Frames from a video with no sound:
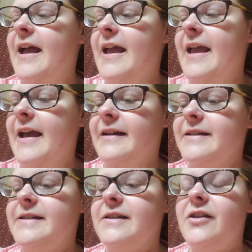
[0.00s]

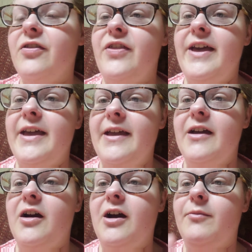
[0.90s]
and they,
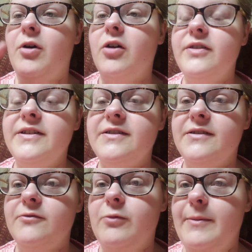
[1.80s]
all
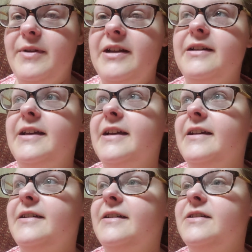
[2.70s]
these women
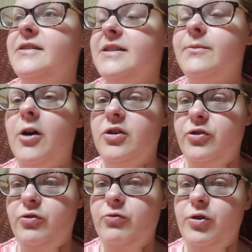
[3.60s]
get into small
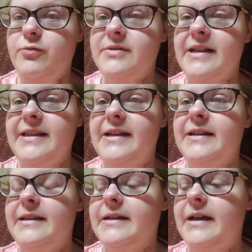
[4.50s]
little groups at the end
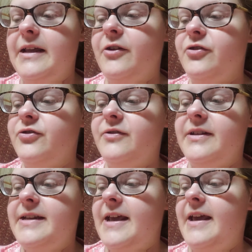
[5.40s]
of the night or during
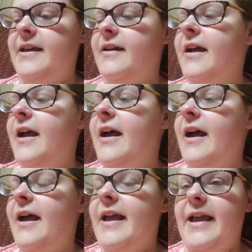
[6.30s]
the day,
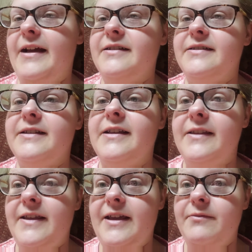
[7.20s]
and
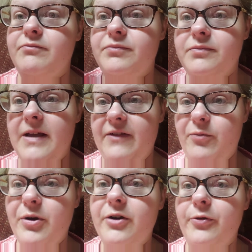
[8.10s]
they have a
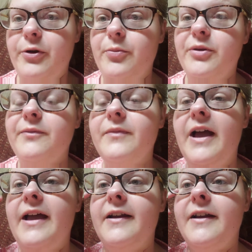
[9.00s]
prayer group.
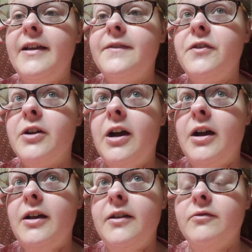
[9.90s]
And if you're
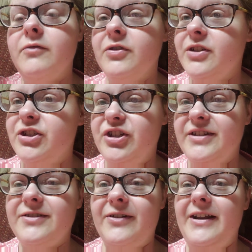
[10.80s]
not
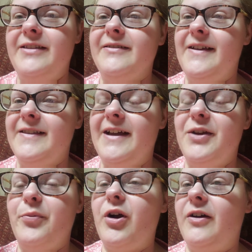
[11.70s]
religious or anything like that,
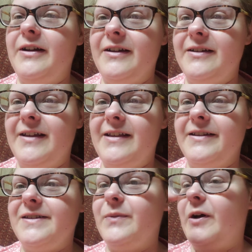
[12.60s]
you're probably not going to like
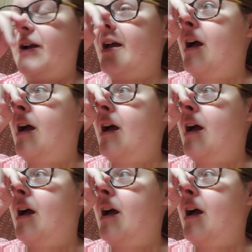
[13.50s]
this book,